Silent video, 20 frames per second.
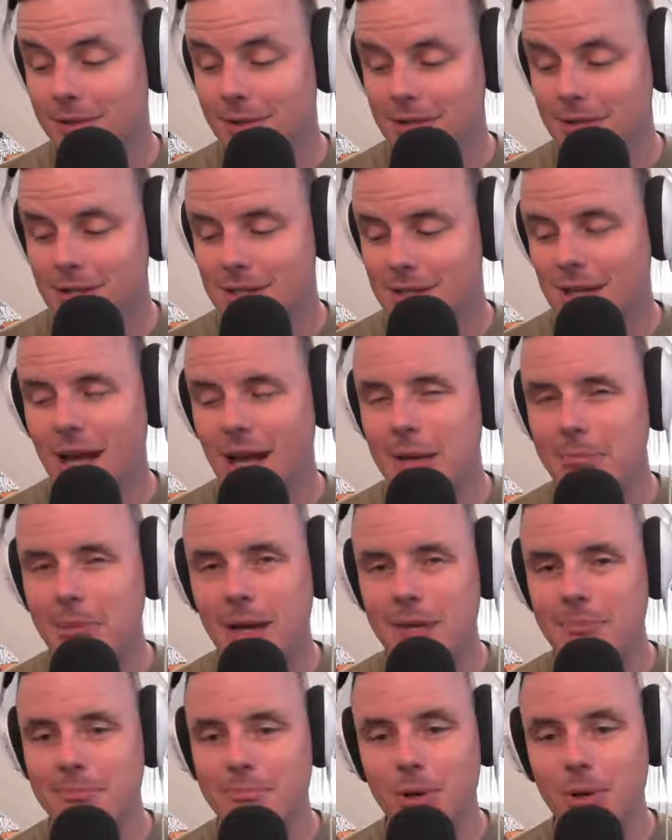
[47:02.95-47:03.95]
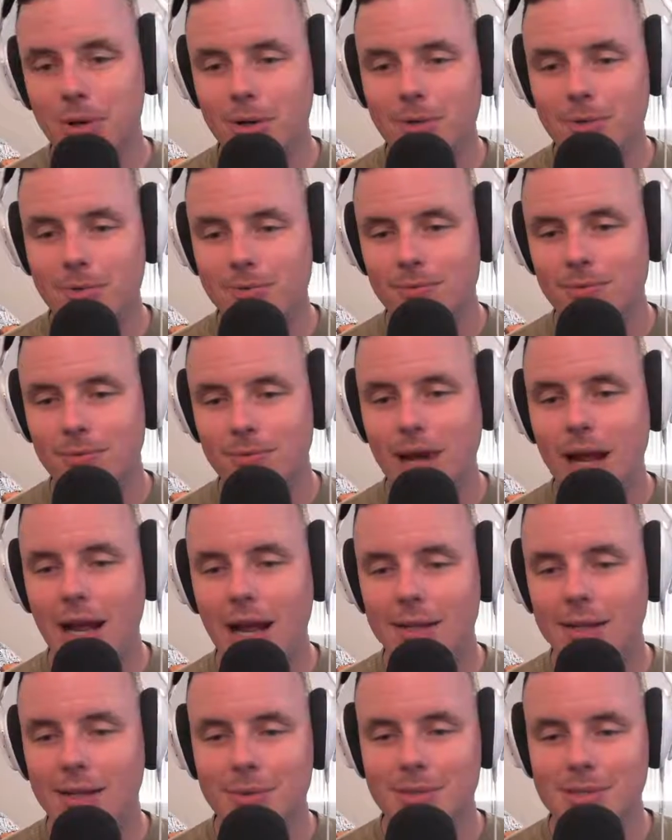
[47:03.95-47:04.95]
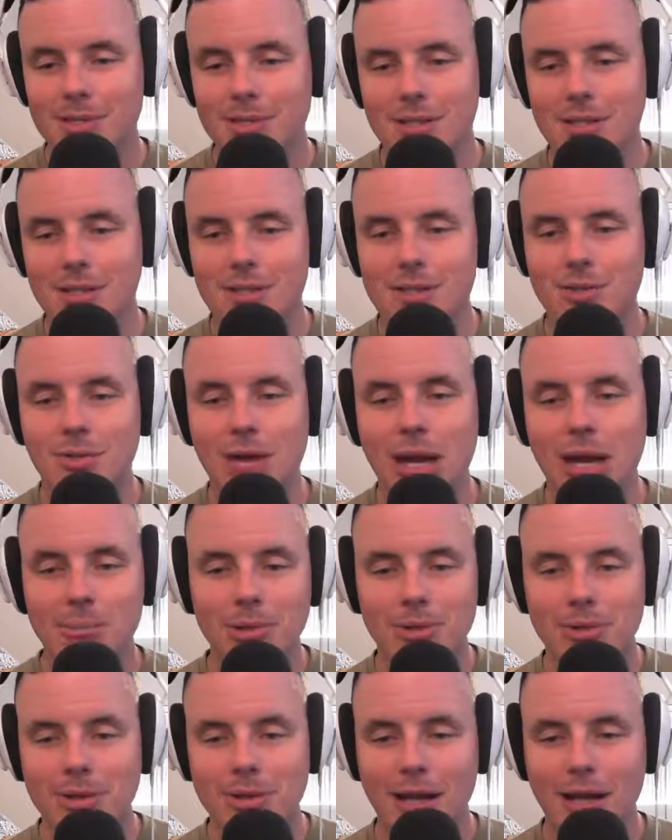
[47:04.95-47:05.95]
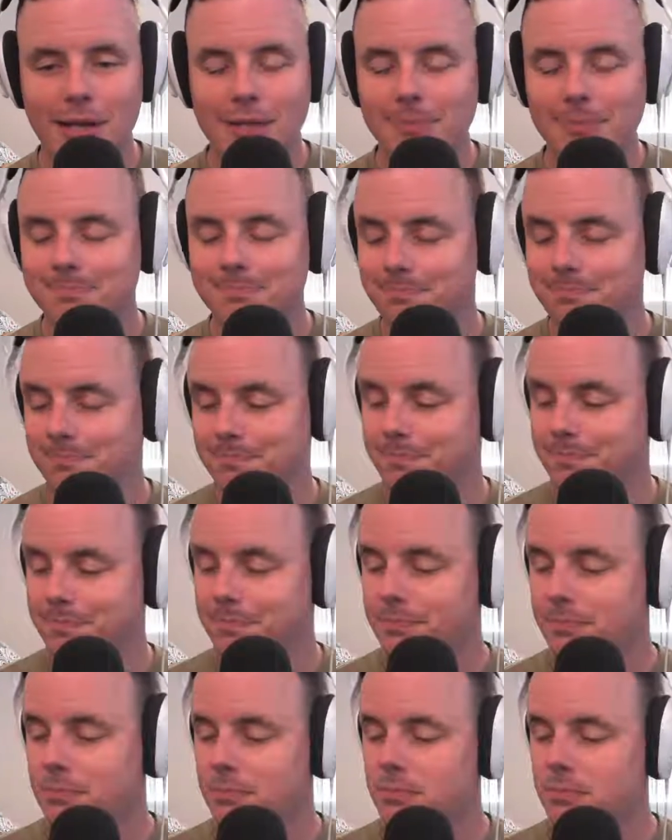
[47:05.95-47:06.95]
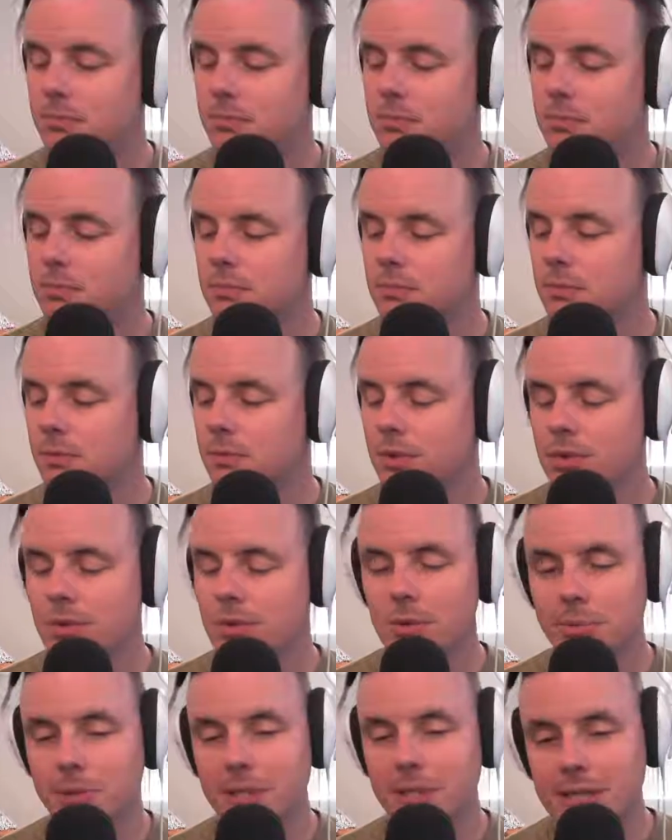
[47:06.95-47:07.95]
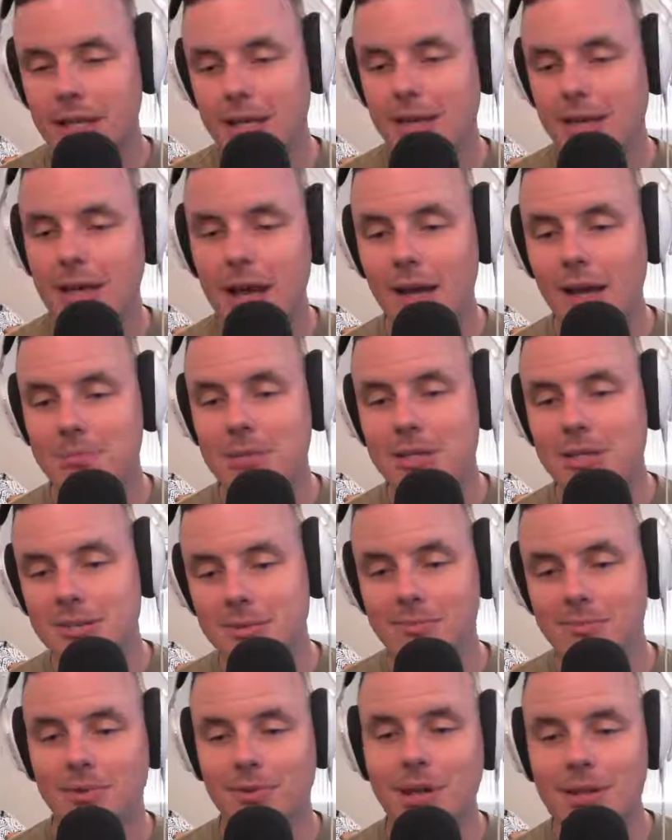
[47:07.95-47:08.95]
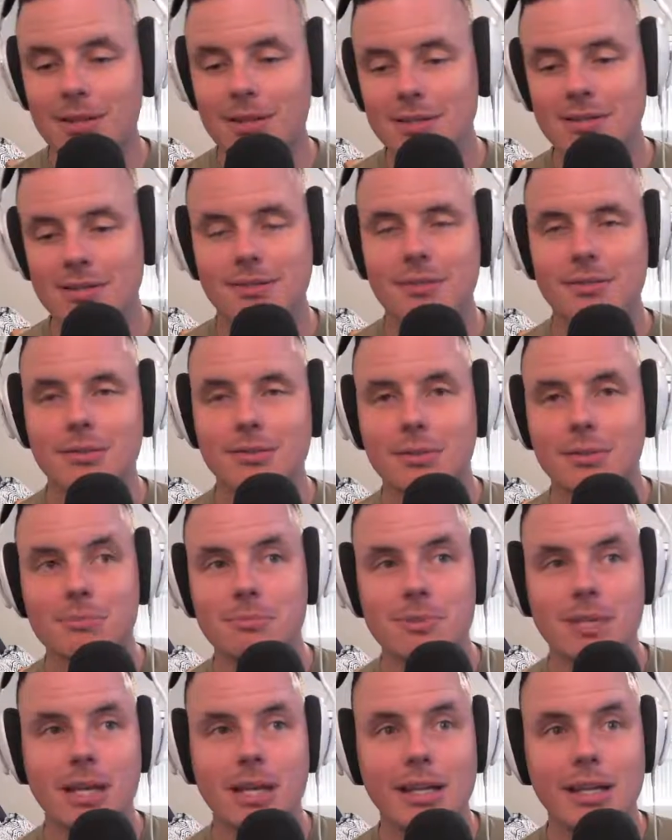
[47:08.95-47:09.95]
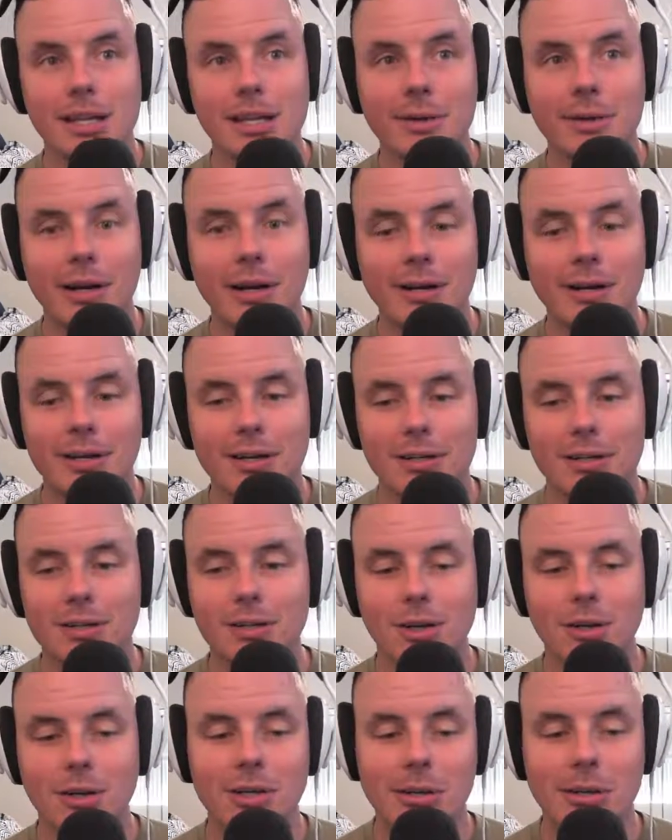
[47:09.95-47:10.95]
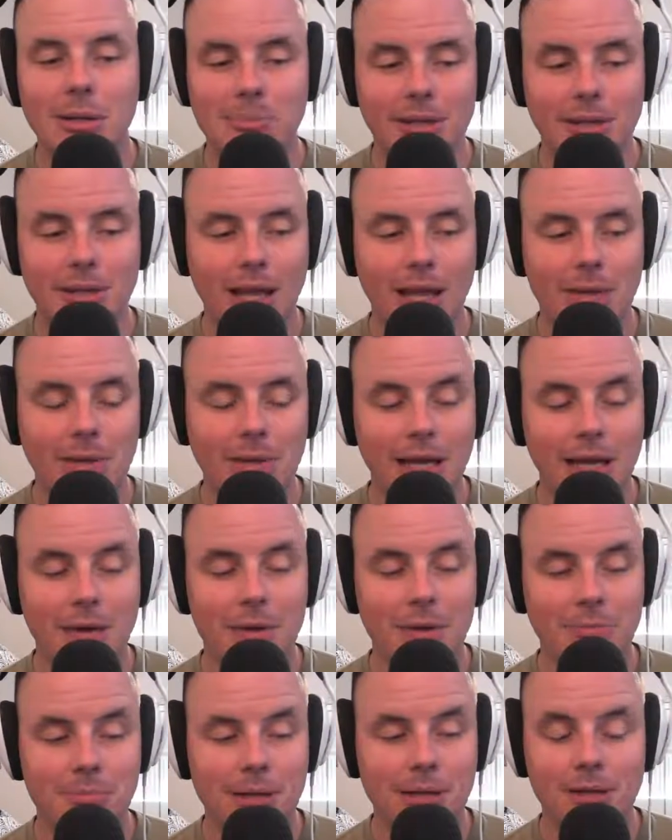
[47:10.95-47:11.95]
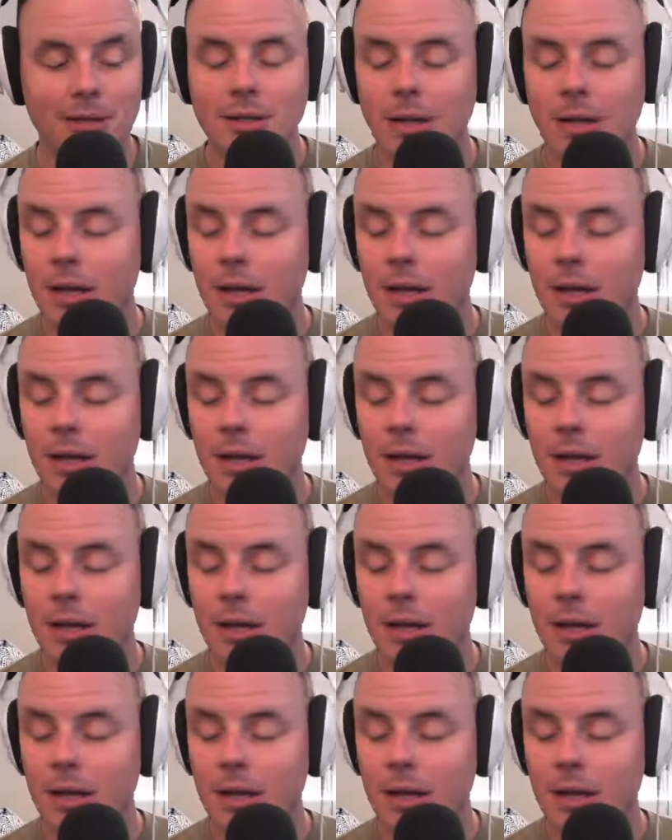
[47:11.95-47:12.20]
It's this high pipe moto rally, which is a scrambler rally. So I'm going to take that. Me and some friends from San Diego area are all going up and camping out up there.